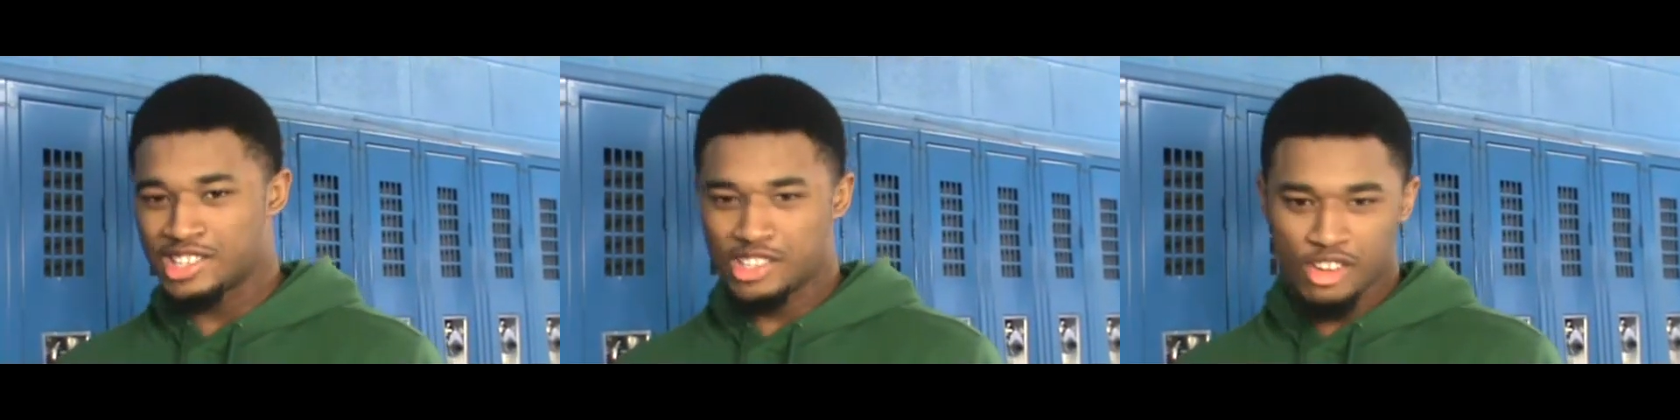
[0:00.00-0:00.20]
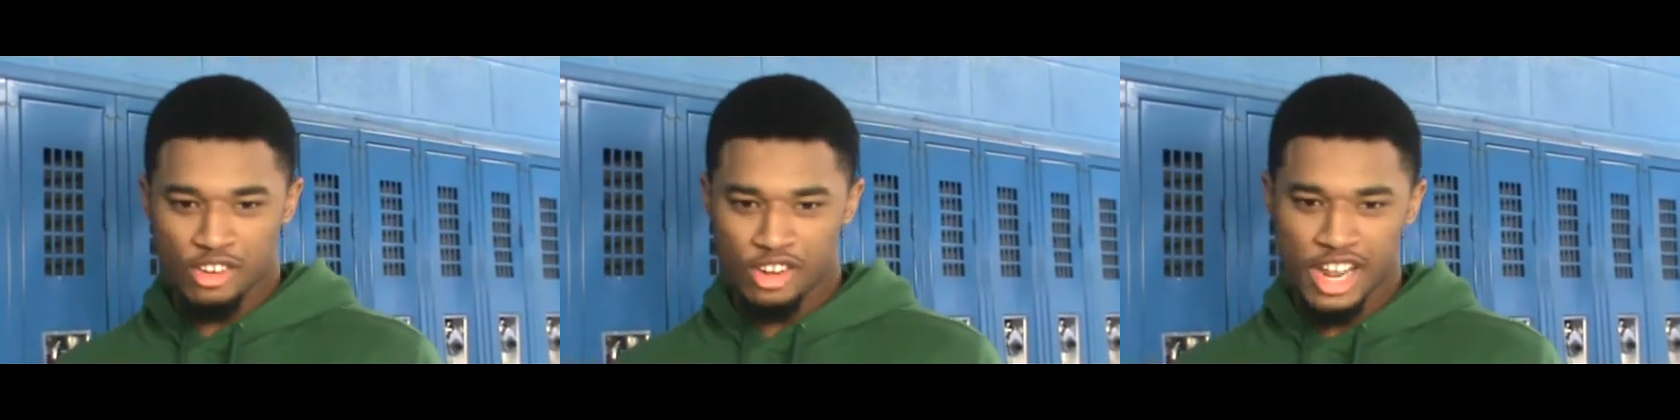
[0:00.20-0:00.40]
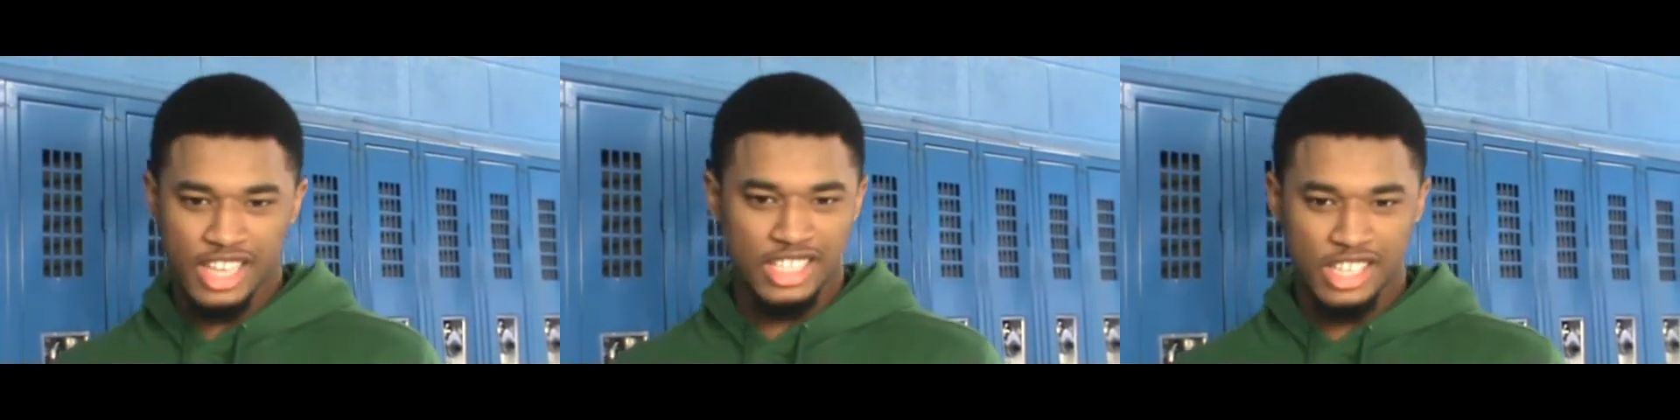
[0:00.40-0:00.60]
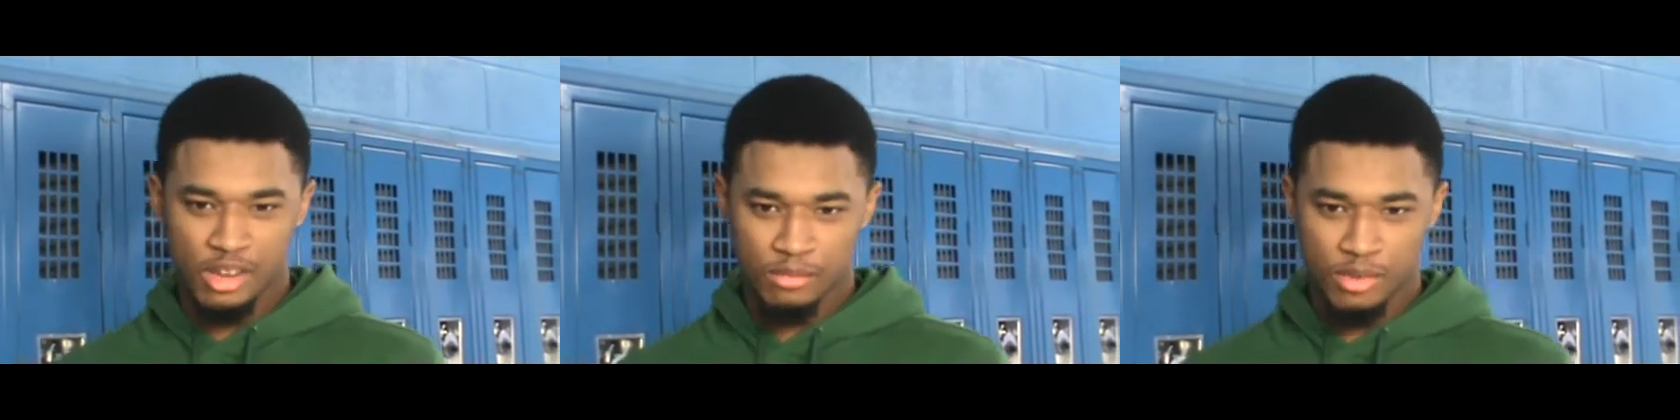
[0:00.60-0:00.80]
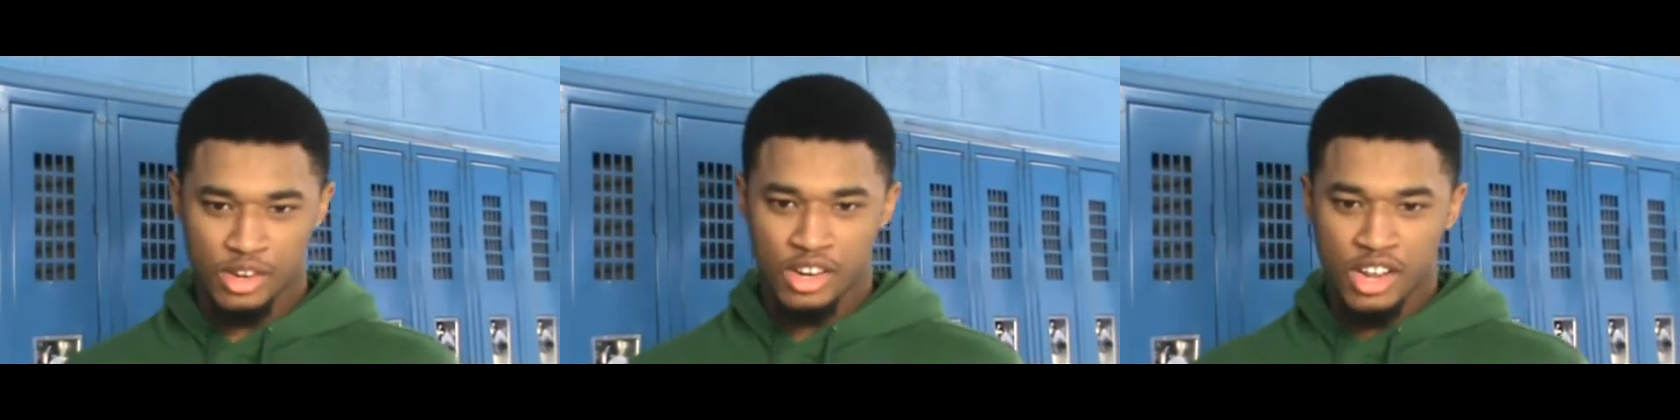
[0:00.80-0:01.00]
So that
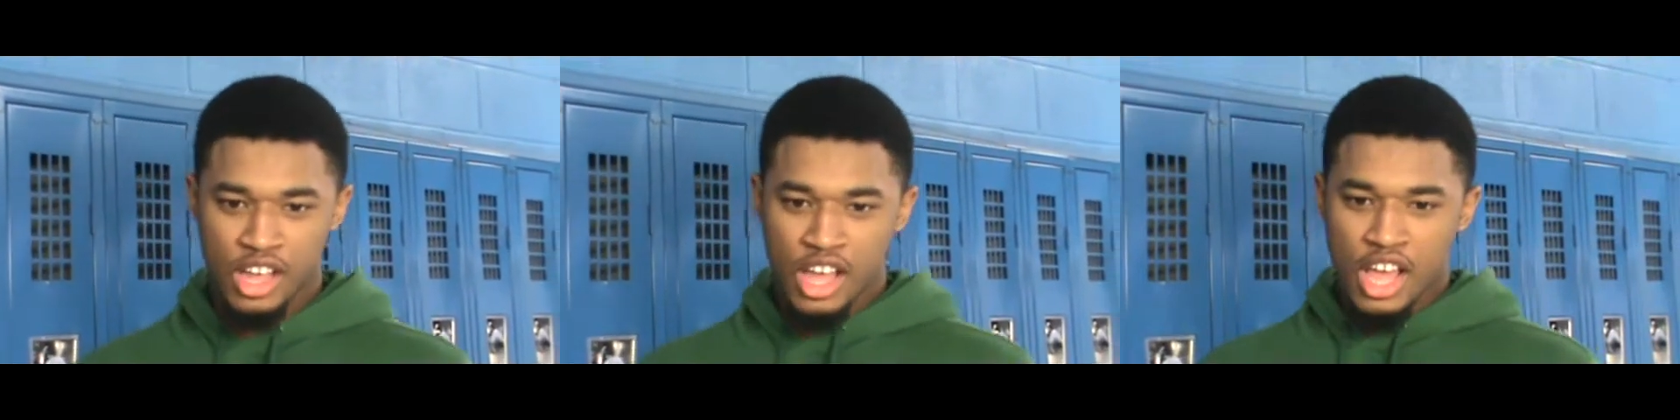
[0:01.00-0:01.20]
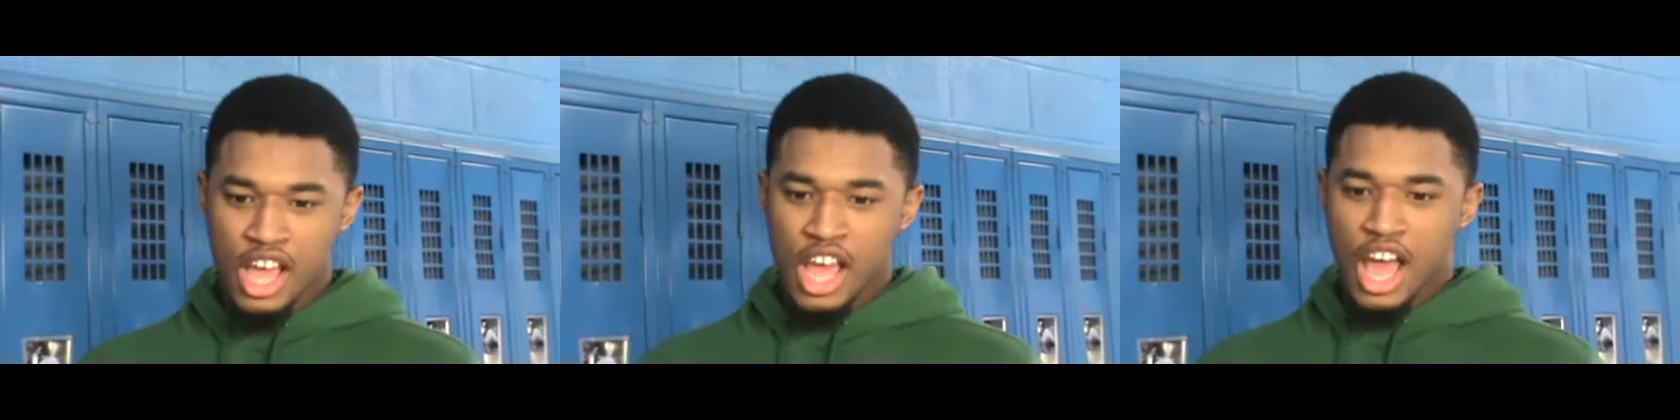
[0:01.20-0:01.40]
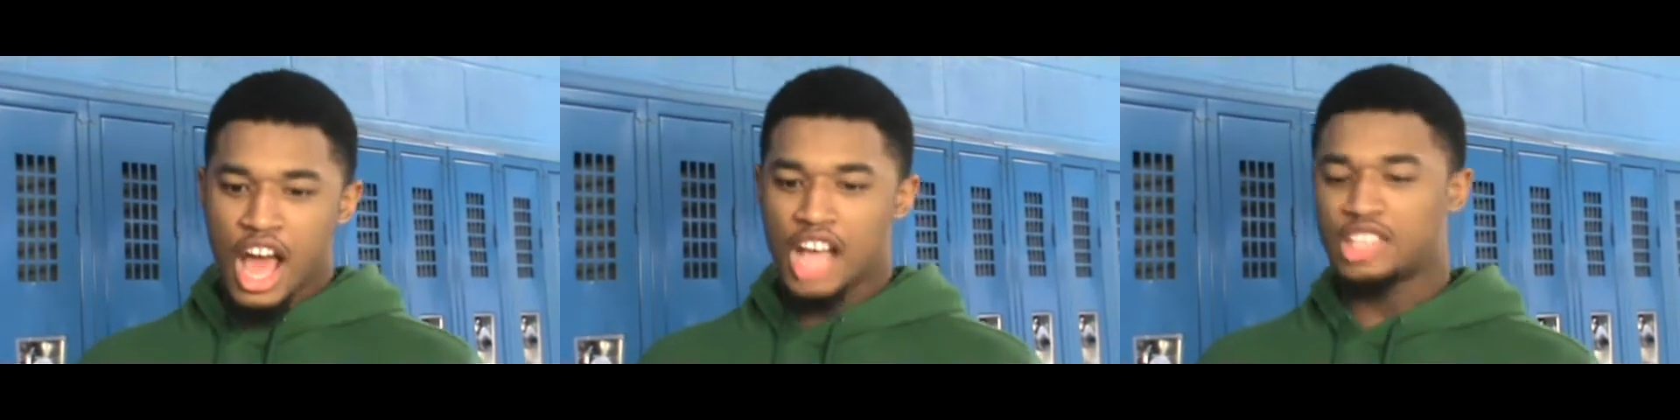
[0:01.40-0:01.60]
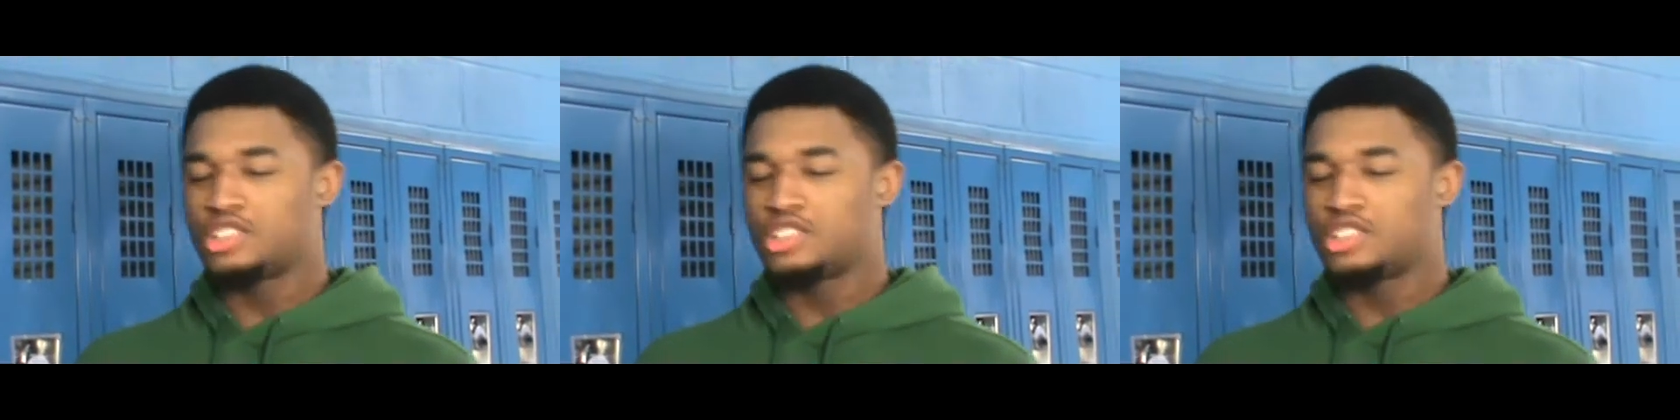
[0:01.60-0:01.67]
summer I